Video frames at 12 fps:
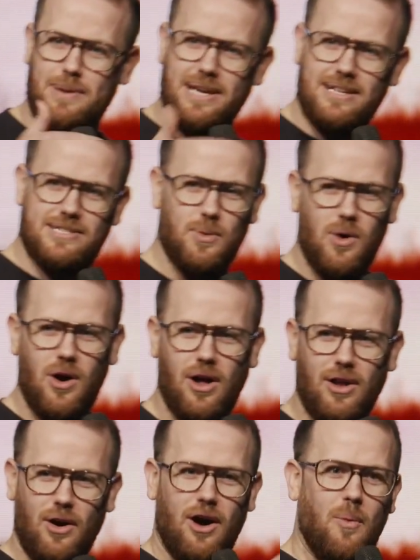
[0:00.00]
against the
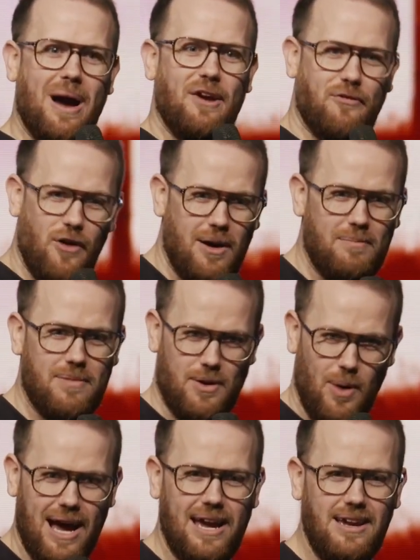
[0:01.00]
wall or away from?
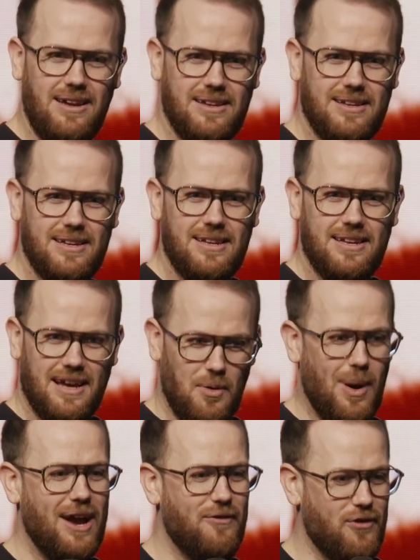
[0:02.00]
Away?
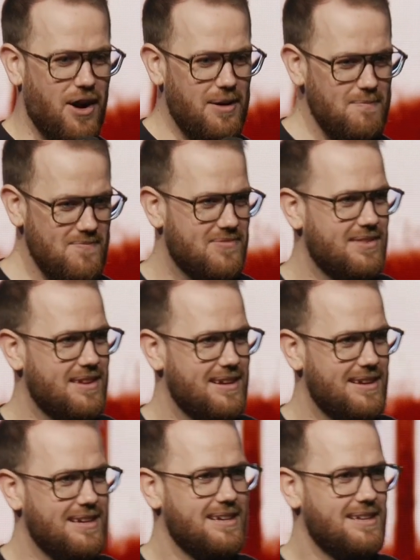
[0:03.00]
Away from?
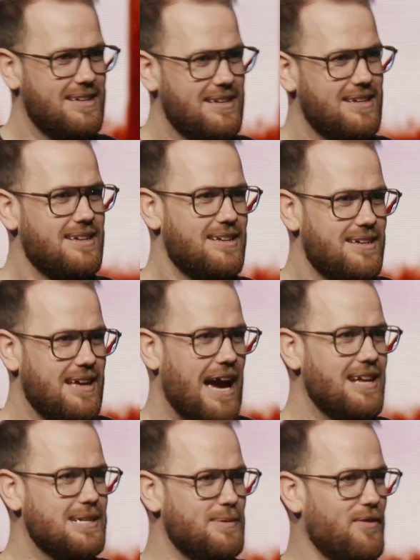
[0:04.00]

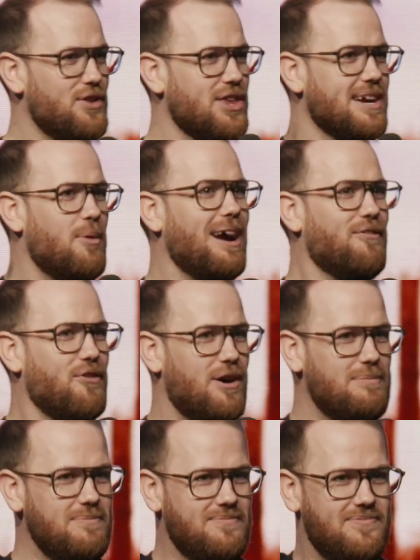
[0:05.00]
Hands up if you think away
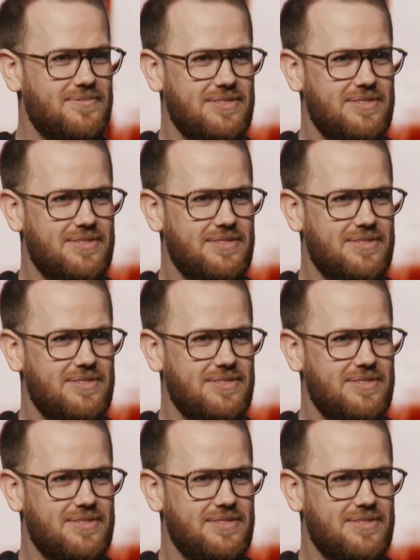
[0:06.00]
from.